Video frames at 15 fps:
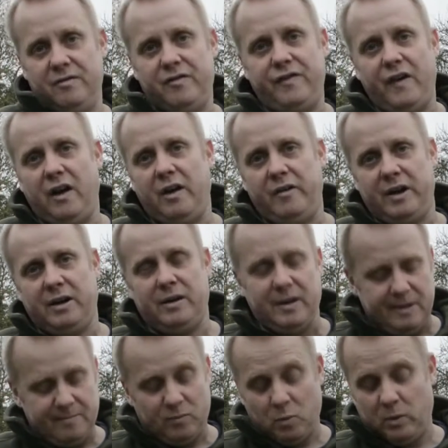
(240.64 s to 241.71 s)
and firing
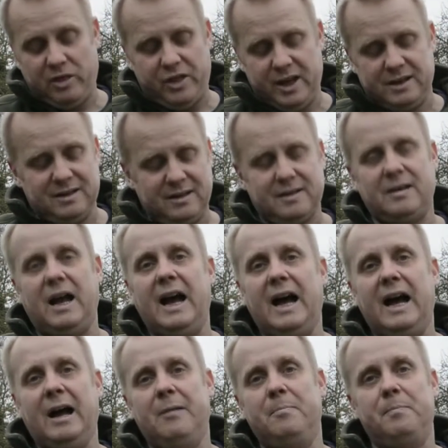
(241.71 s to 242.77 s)
with this
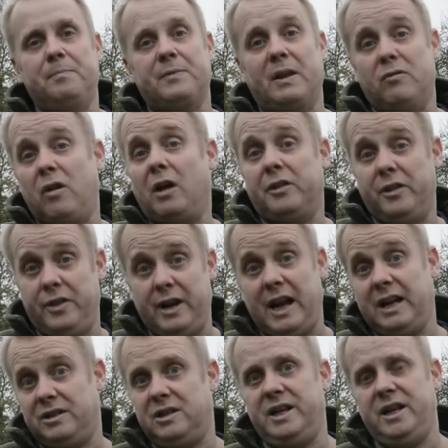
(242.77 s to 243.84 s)
rather than
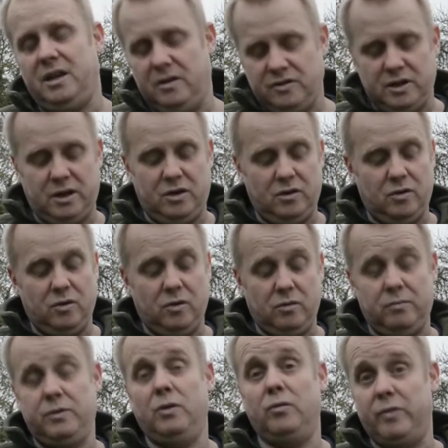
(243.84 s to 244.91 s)
actually using your
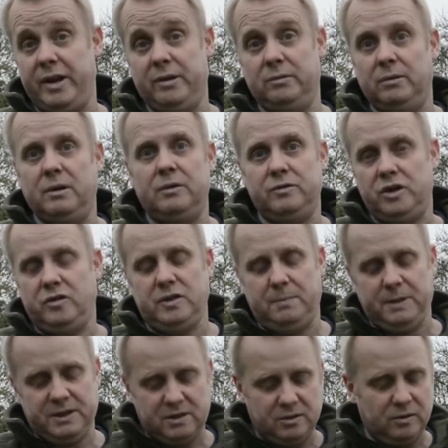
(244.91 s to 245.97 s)
real duty
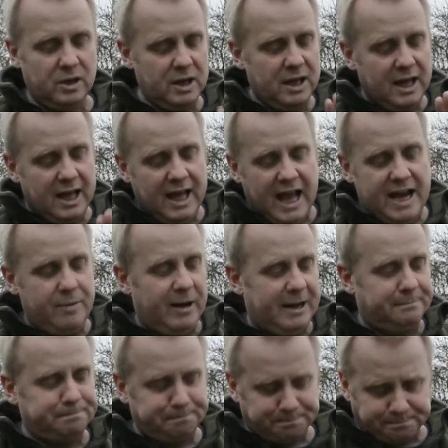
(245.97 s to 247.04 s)
pistol. Anyway,
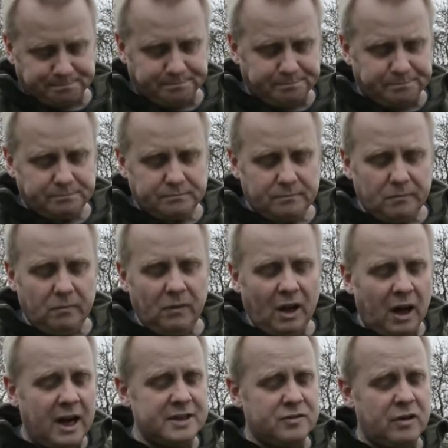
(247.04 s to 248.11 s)

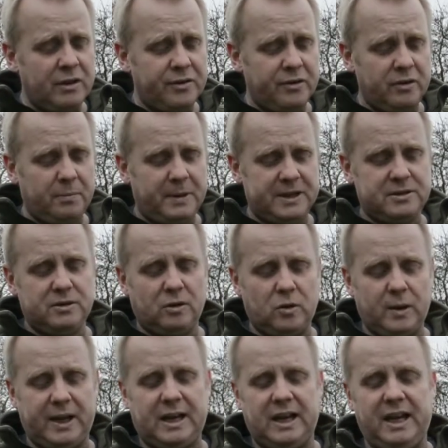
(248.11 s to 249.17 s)
let's run through the pistol
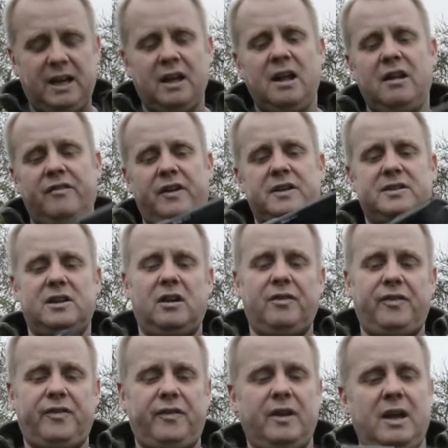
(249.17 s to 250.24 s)
quickly. First
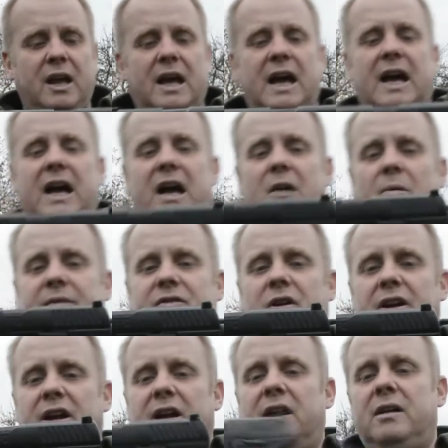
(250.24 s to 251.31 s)
off, we've
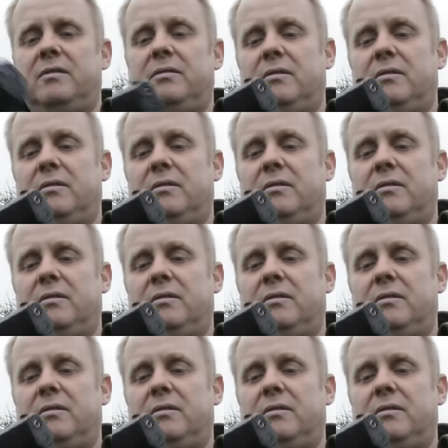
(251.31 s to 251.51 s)
got a